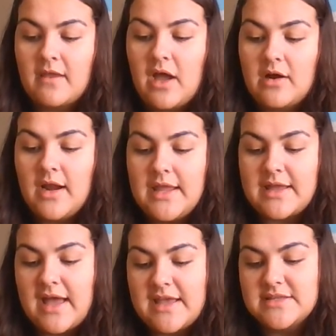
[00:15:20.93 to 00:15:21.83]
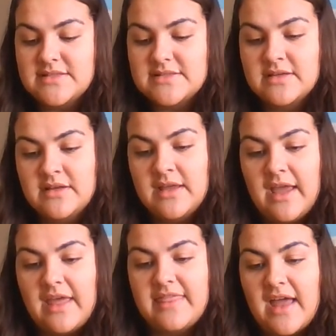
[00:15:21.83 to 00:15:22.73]
All right, guys,
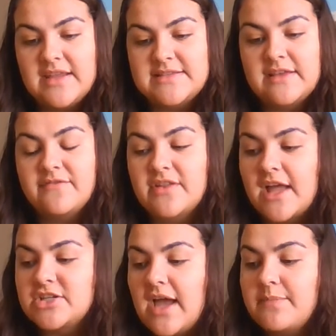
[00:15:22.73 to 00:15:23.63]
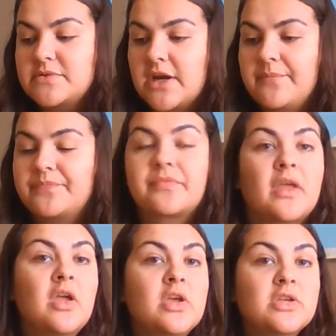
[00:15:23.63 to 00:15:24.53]
and that is it for that chapter.
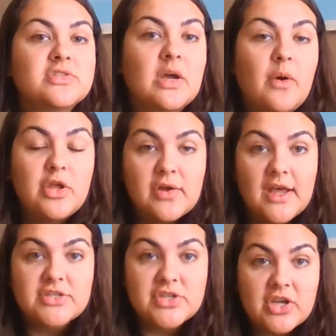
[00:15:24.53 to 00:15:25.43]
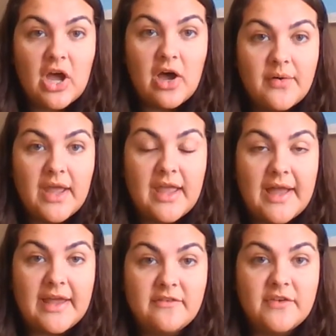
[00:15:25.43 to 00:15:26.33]
So I want you guys to go
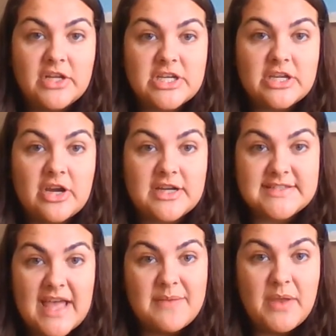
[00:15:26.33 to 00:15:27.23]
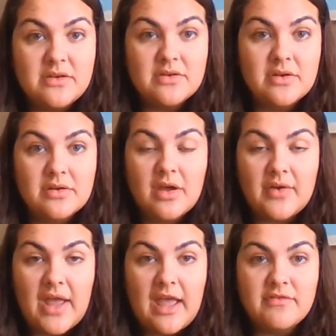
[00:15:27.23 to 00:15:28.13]
and finish your assignment,
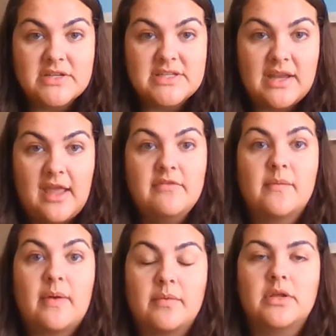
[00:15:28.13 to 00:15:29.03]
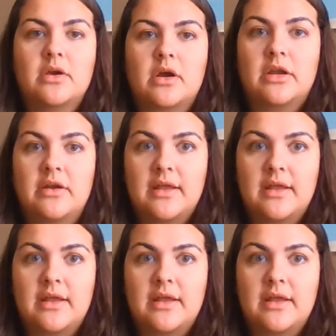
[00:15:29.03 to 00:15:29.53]
okay, for today. Remember, you're going to